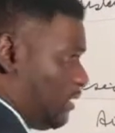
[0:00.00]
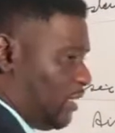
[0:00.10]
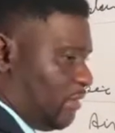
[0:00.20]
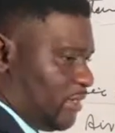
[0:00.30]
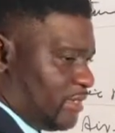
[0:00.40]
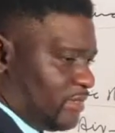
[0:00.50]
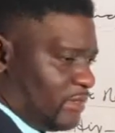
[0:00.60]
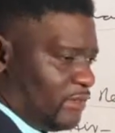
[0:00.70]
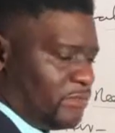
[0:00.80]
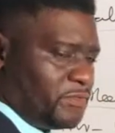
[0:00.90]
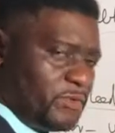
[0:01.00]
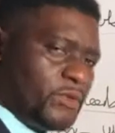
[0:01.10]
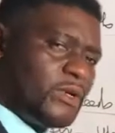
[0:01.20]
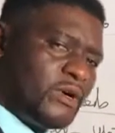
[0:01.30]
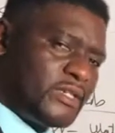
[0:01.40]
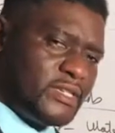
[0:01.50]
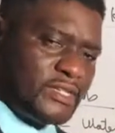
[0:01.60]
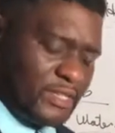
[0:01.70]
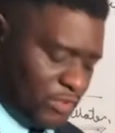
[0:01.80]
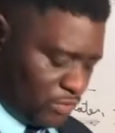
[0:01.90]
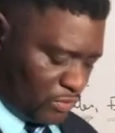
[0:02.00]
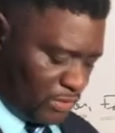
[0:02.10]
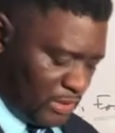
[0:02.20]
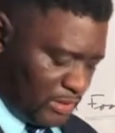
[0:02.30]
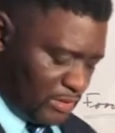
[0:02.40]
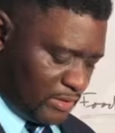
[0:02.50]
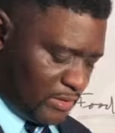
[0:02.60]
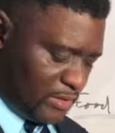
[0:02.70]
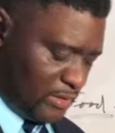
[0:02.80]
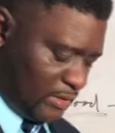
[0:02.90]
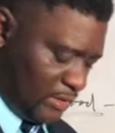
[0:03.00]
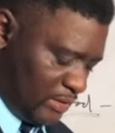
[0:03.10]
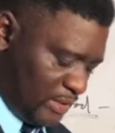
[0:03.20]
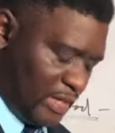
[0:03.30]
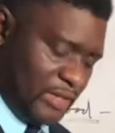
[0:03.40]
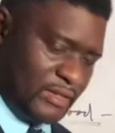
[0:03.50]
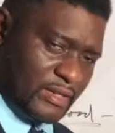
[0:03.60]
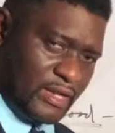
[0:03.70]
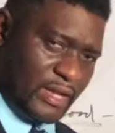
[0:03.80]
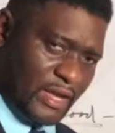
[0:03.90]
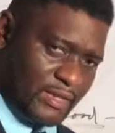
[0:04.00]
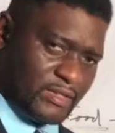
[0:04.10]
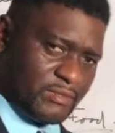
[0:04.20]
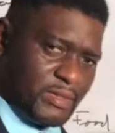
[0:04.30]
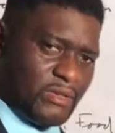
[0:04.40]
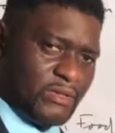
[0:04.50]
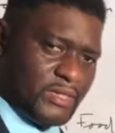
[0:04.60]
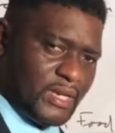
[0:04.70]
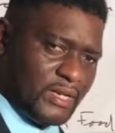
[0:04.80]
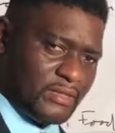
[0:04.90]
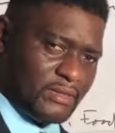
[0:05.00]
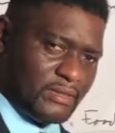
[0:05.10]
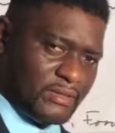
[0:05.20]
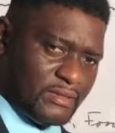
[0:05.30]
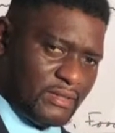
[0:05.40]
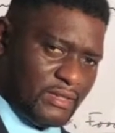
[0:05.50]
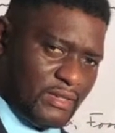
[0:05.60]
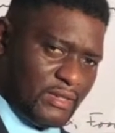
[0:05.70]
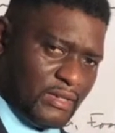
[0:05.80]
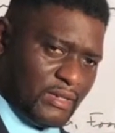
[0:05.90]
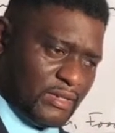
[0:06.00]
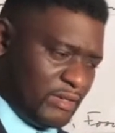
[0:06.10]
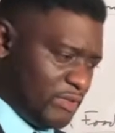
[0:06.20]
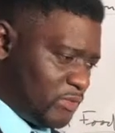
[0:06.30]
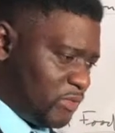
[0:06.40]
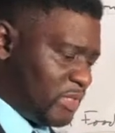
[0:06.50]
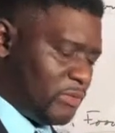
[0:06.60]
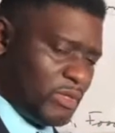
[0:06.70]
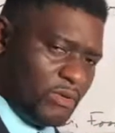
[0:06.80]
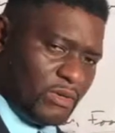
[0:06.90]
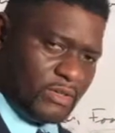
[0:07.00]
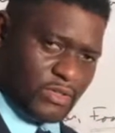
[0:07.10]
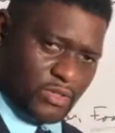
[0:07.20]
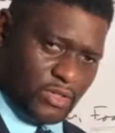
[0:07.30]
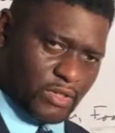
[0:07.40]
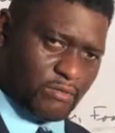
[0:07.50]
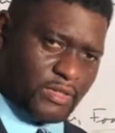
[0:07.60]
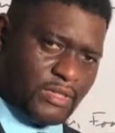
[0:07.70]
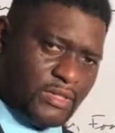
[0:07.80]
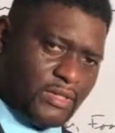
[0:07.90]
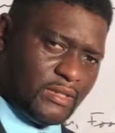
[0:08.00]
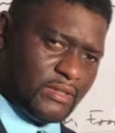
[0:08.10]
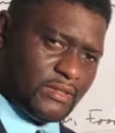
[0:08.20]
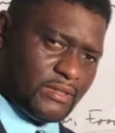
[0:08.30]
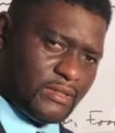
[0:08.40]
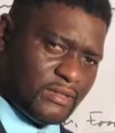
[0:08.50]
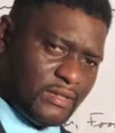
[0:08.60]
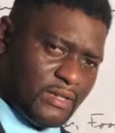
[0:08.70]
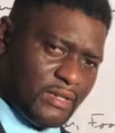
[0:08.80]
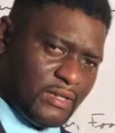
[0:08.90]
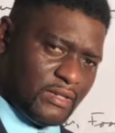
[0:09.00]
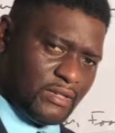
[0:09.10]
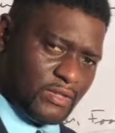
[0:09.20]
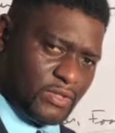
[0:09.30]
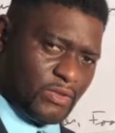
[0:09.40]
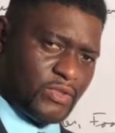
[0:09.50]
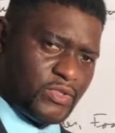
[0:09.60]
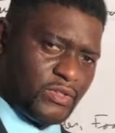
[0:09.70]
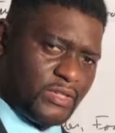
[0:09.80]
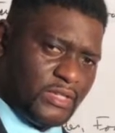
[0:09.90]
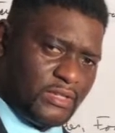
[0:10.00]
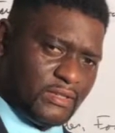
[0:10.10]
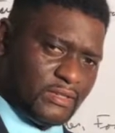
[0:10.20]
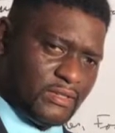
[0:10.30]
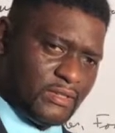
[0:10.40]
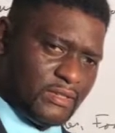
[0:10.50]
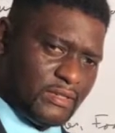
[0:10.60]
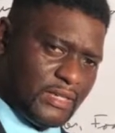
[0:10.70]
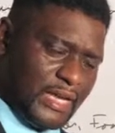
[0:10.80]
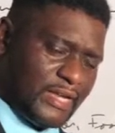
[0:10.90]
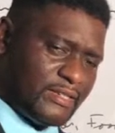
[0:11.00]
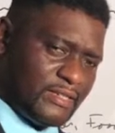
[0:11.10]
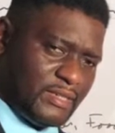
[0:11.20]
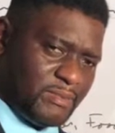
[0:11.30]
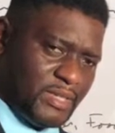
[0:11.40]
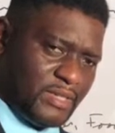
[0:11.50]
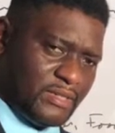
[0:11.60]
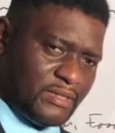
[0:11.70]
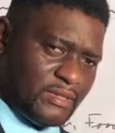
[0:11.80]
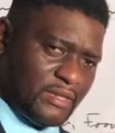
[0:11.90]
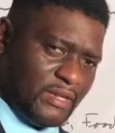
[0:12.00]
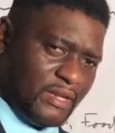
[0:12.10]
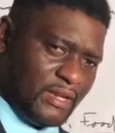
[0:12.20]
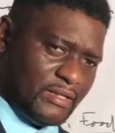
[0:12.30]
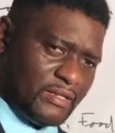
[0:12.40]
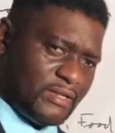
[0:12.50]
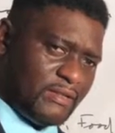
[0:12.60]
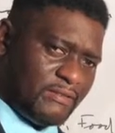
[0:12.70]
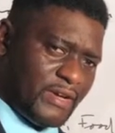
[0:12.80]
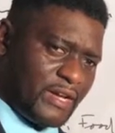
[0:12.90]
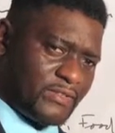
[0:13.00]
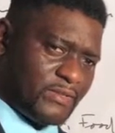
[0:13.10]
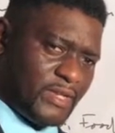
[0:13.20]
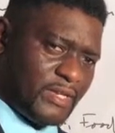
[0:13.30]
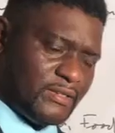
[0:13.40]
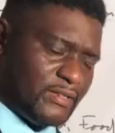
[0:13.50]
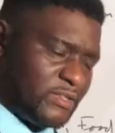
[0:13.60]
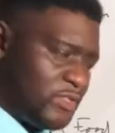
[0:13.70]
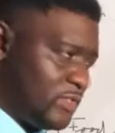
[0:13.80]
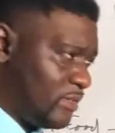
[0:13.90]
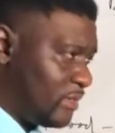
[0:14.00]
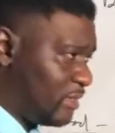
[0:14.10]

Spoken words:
There's 4 other essential needs that has to be looked at. There's one that we call the security needs, the social needs, the esteem needs, and self-actualization.